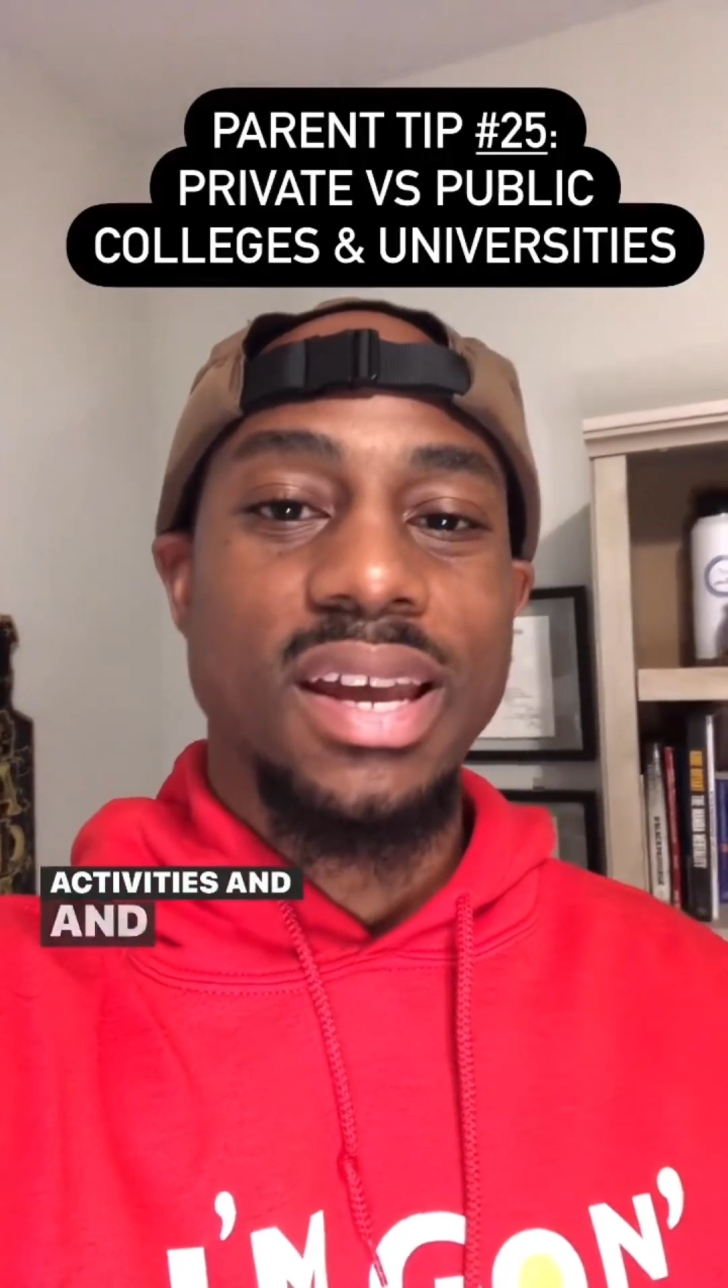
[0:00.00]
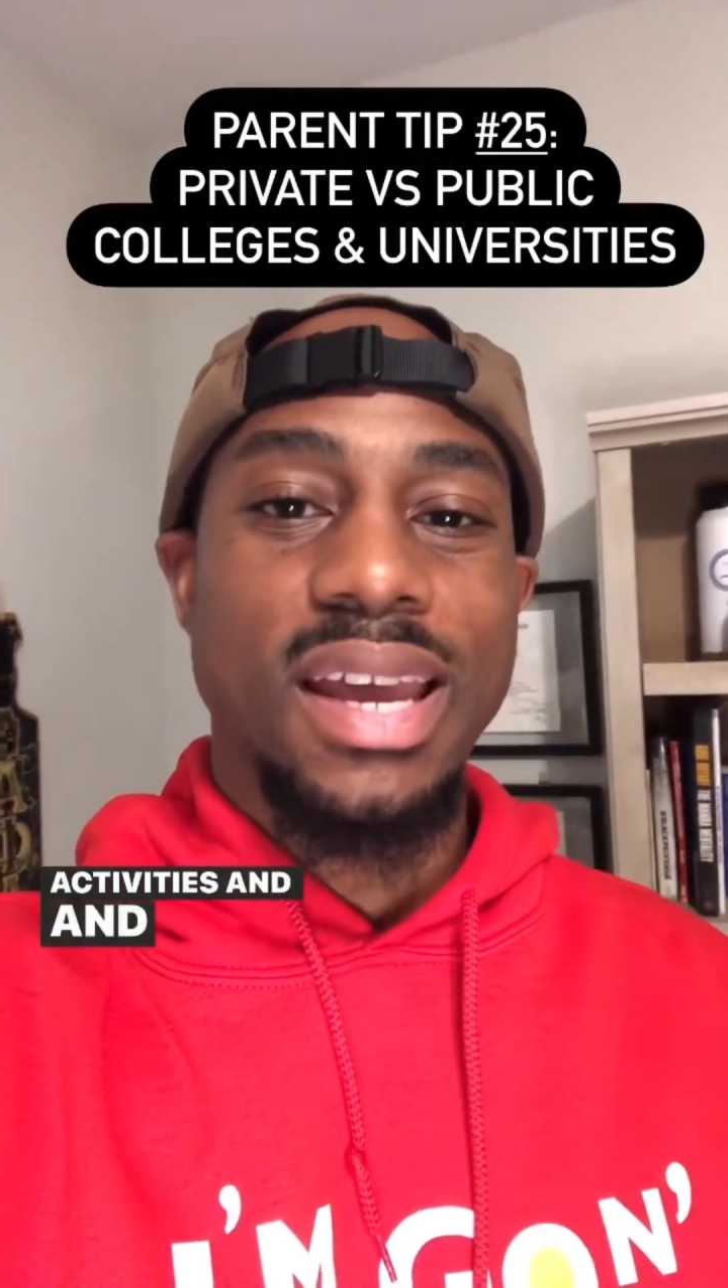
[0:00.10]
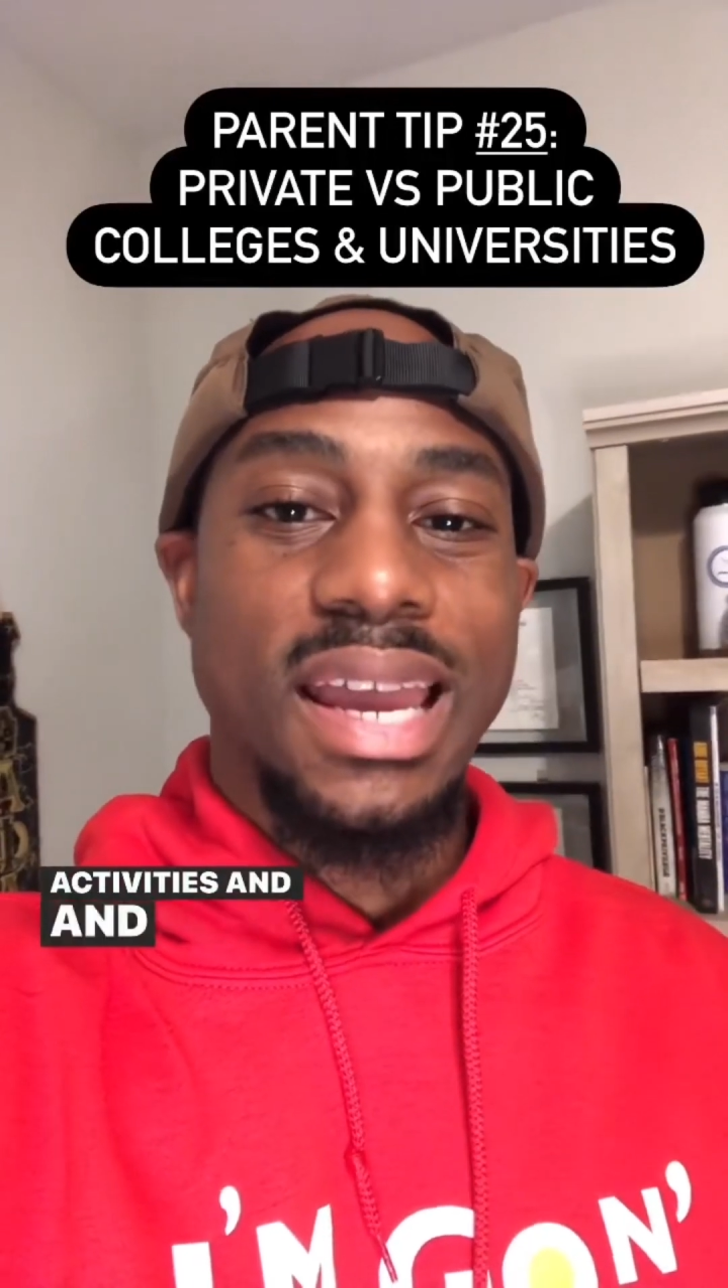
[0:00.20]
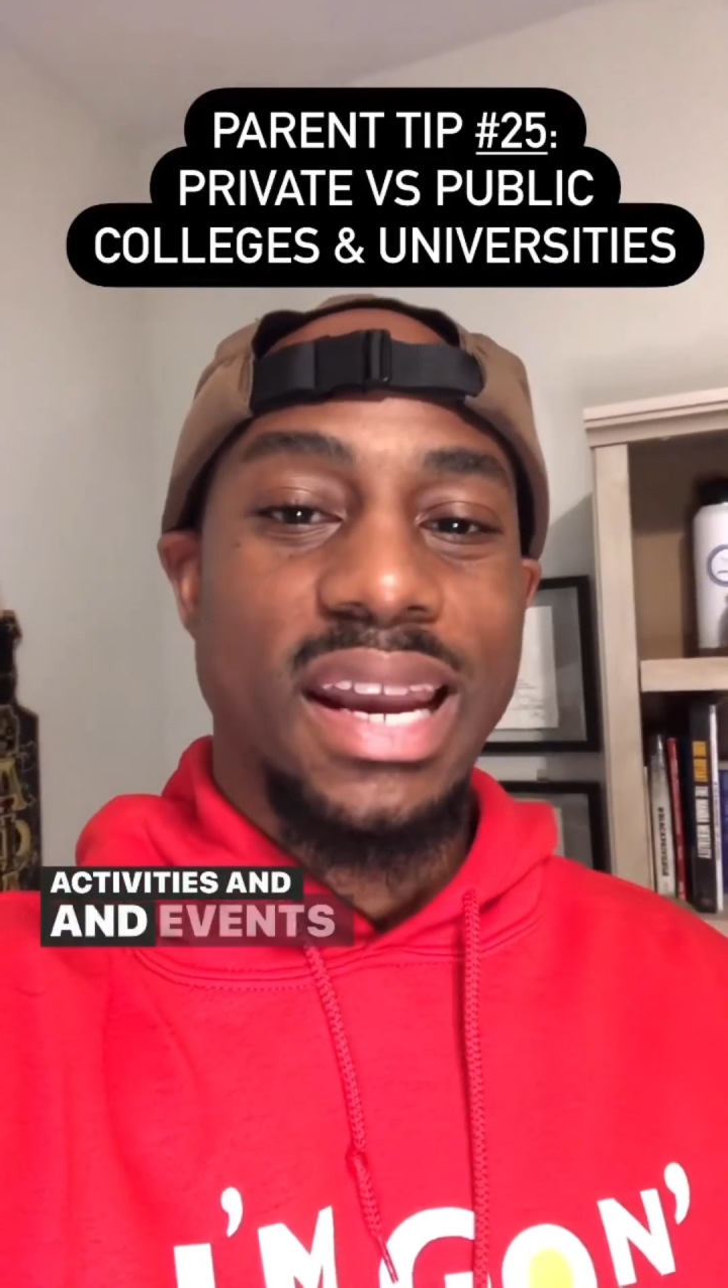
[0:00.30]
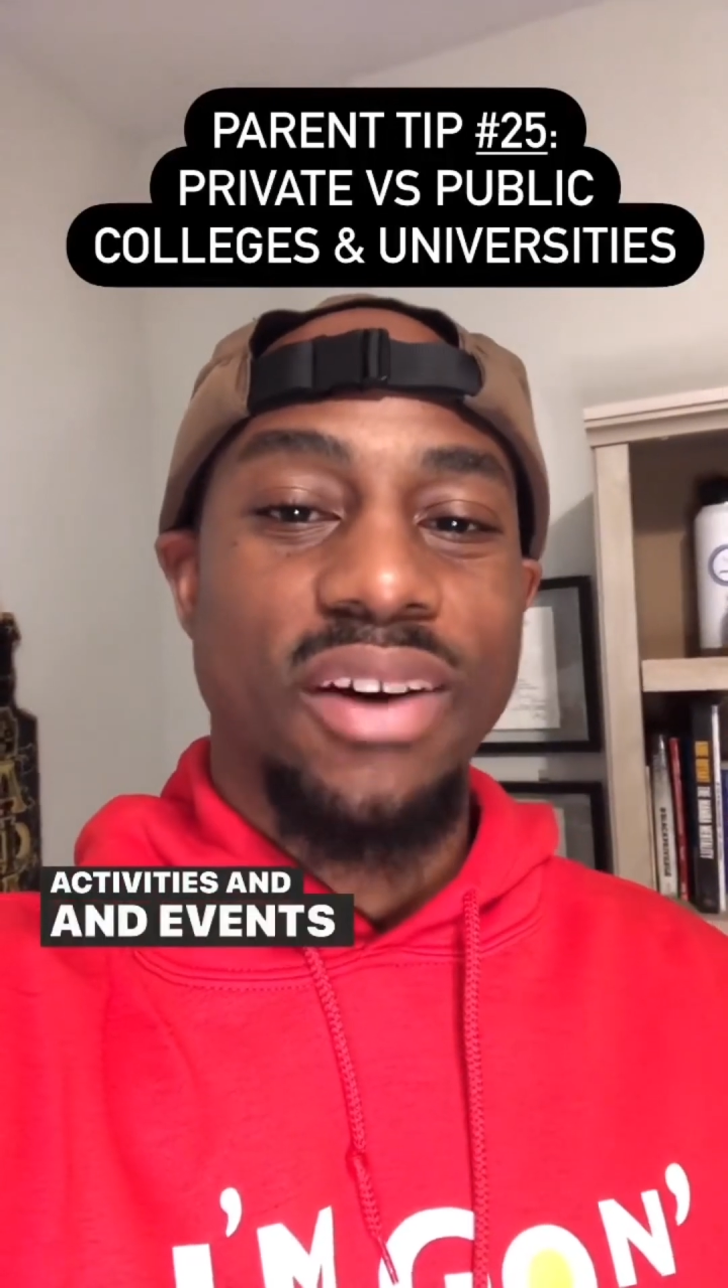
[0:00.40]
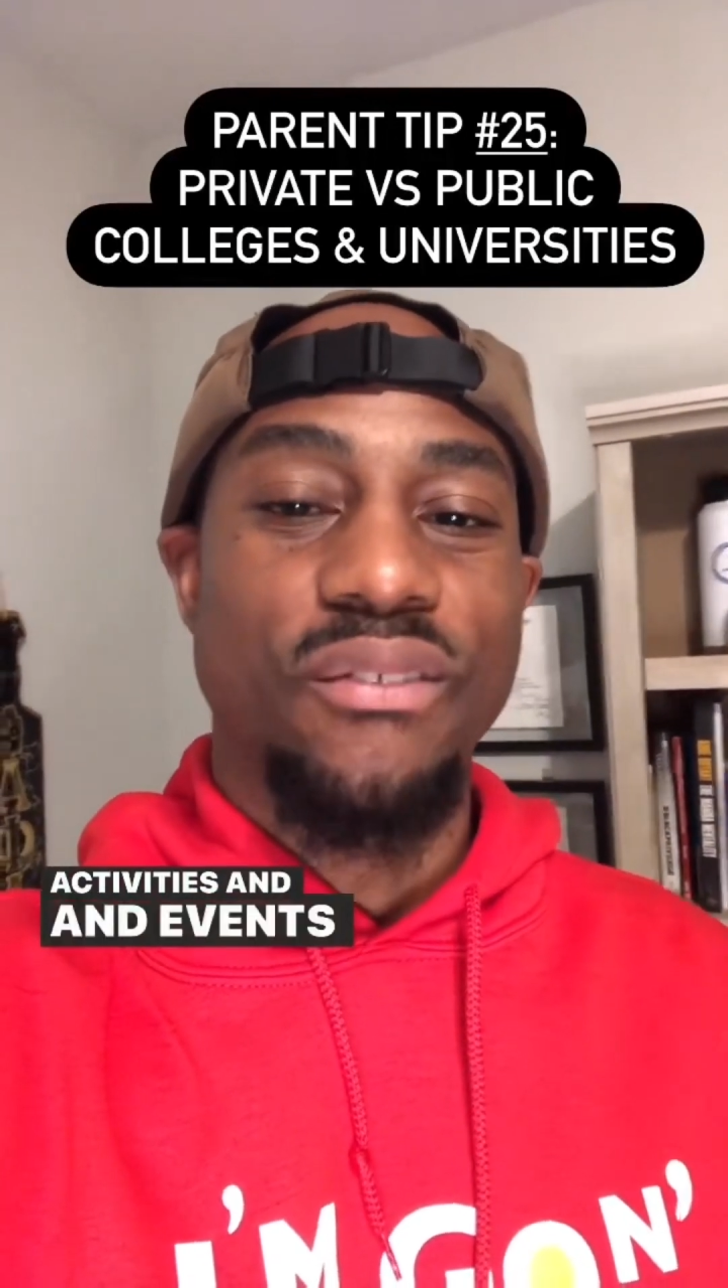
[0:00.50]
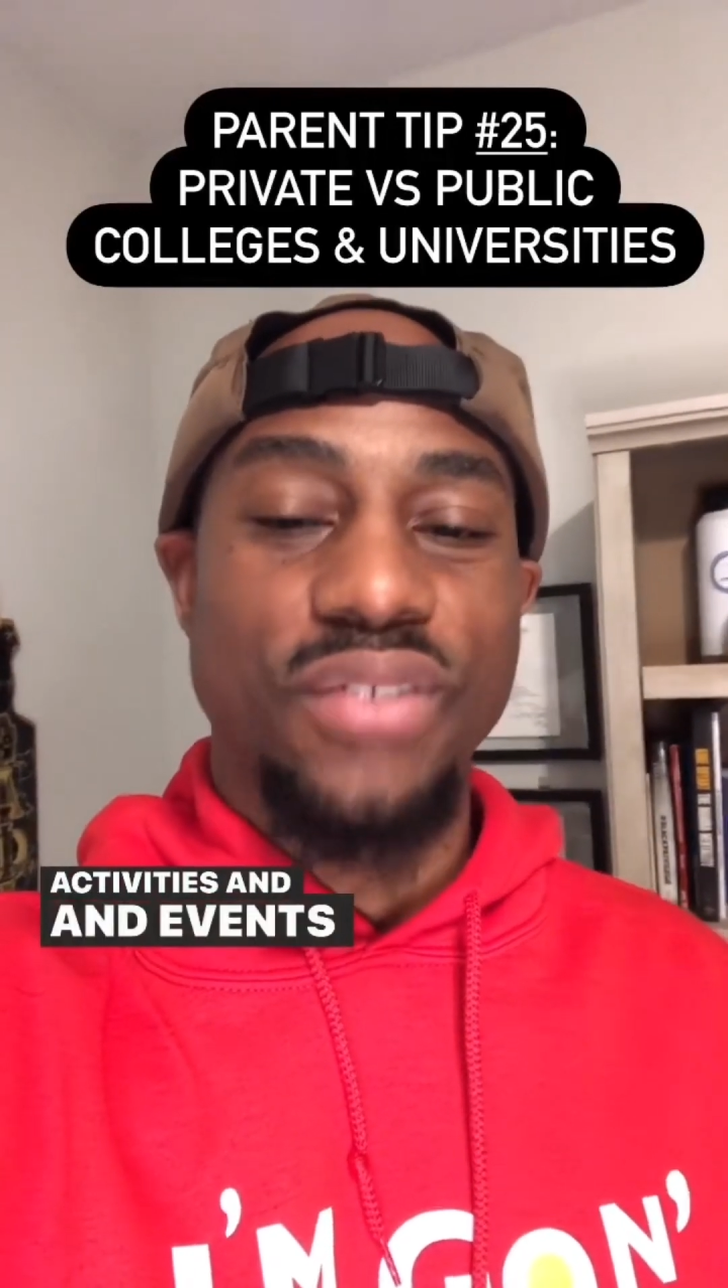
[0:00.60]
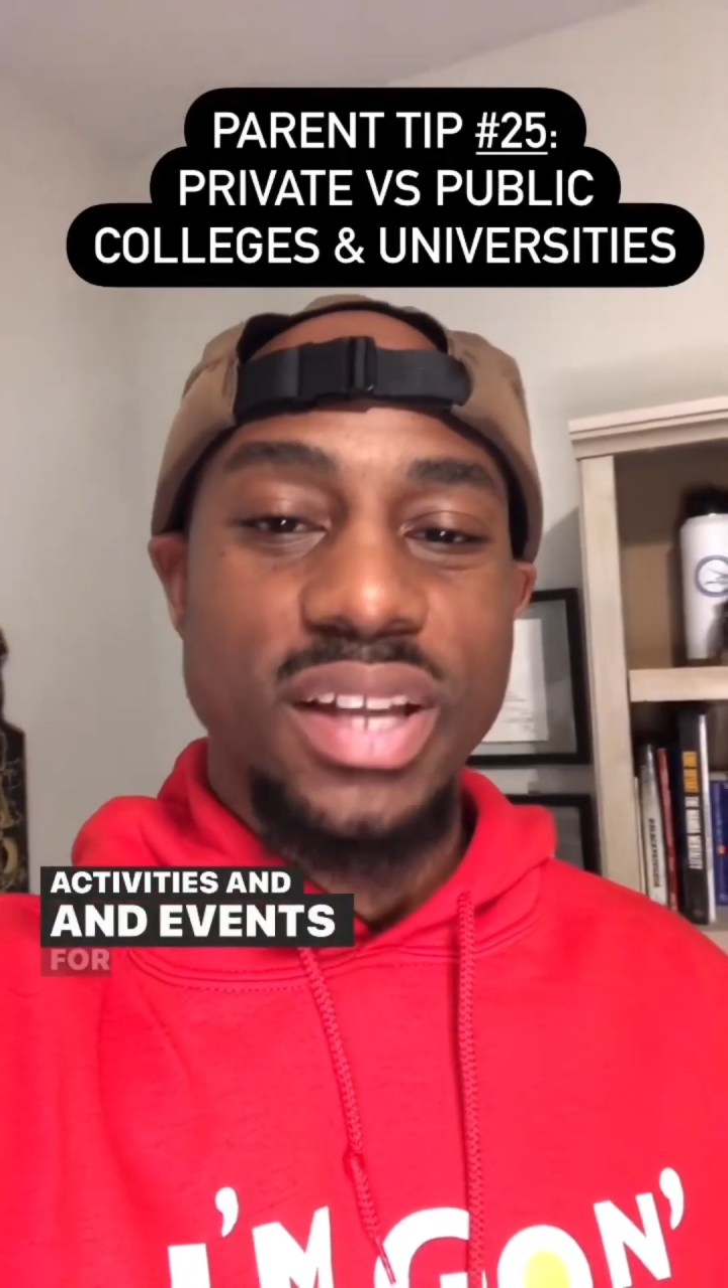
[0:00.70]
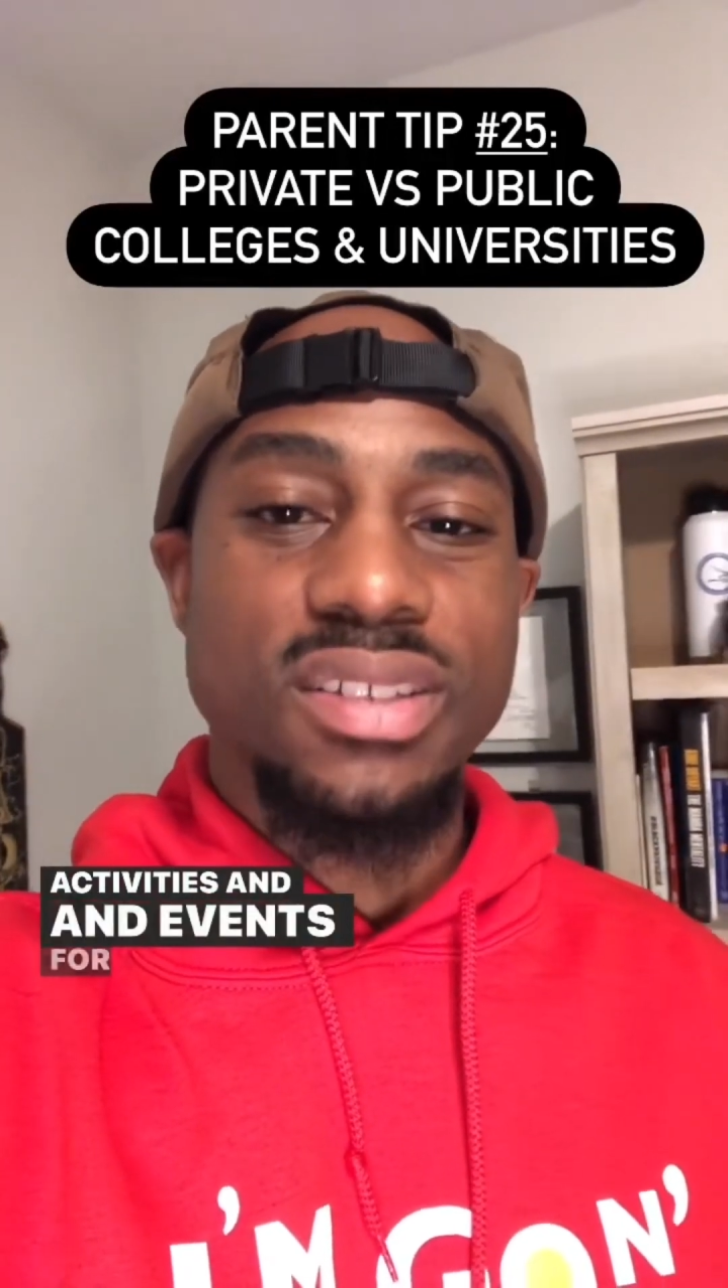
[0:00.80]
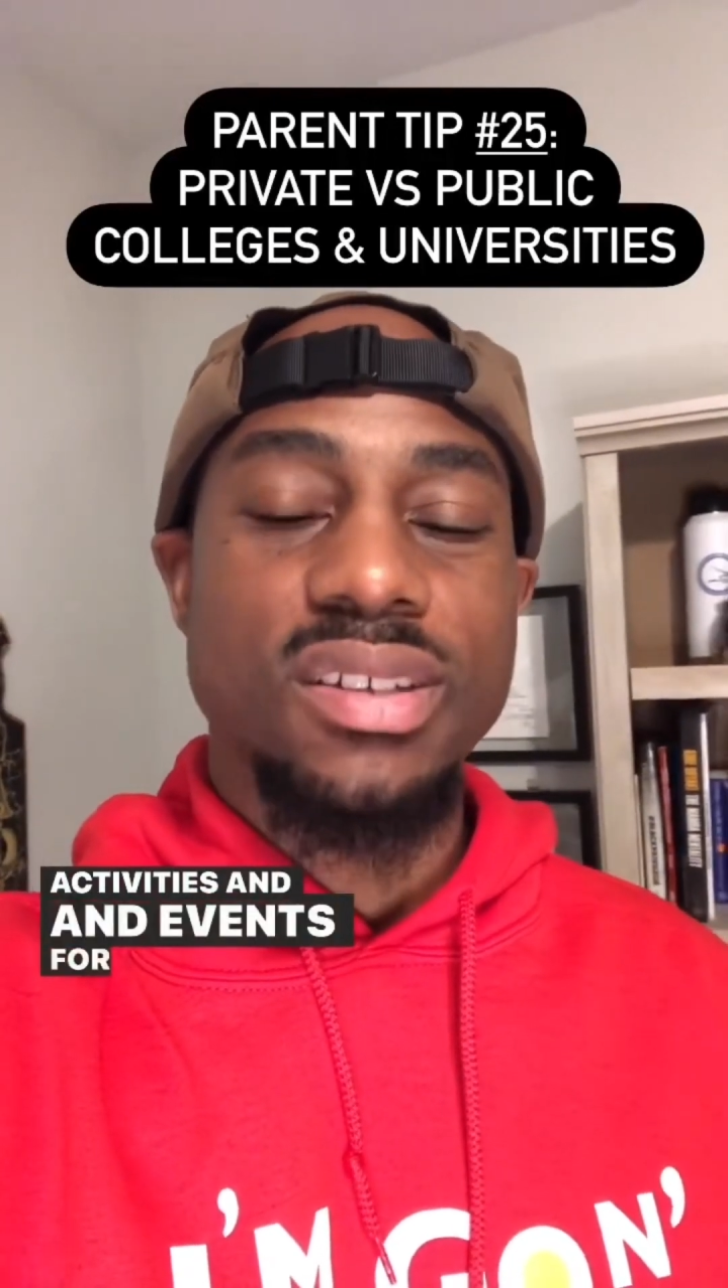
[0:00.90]
and
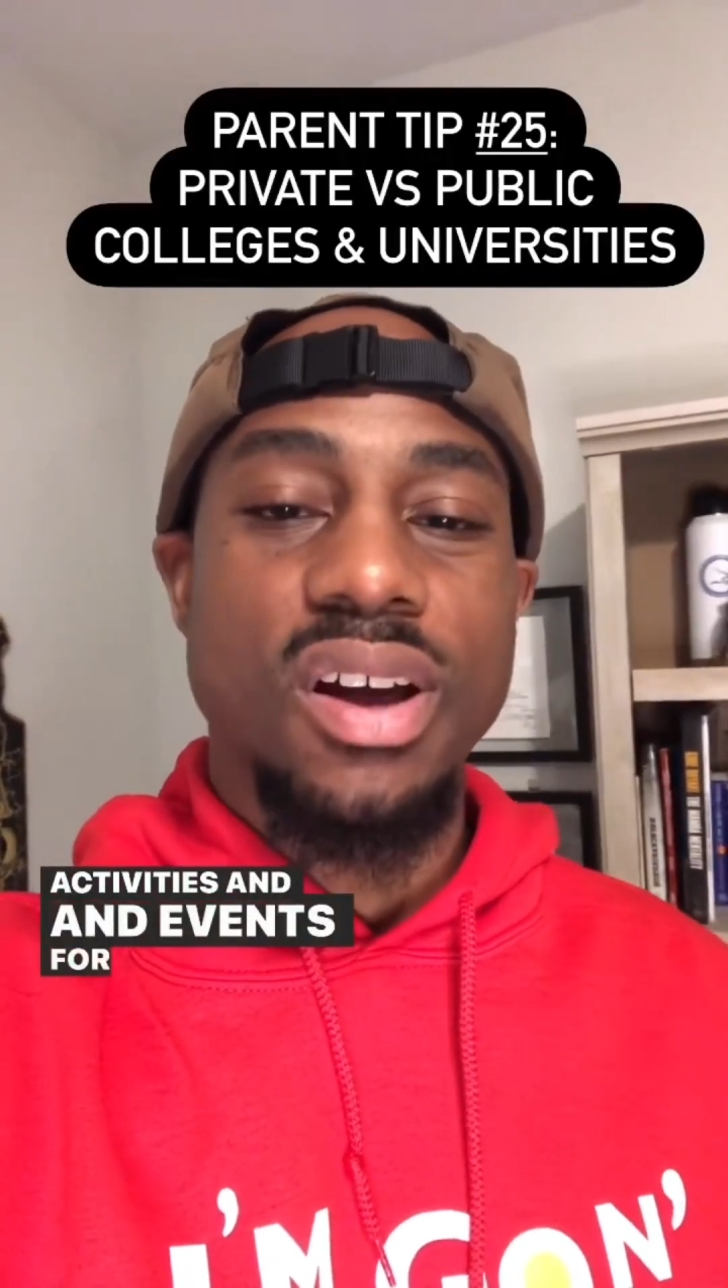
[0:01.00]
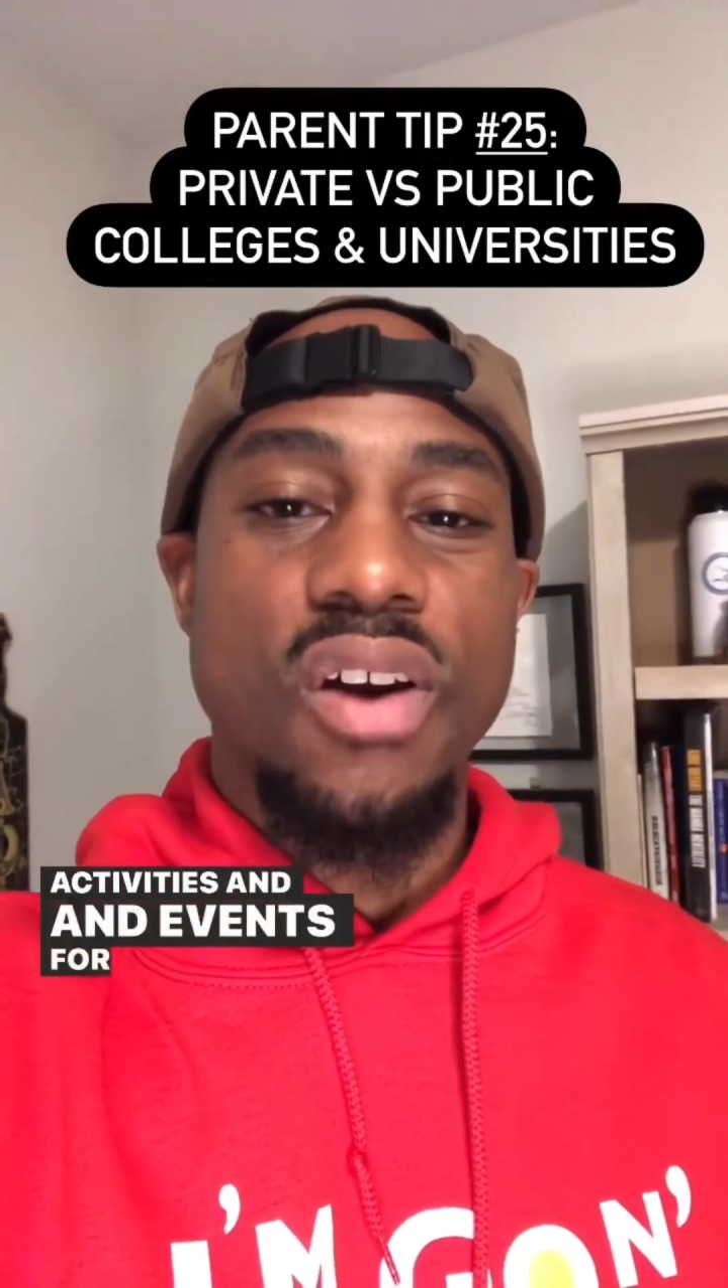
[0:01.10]
events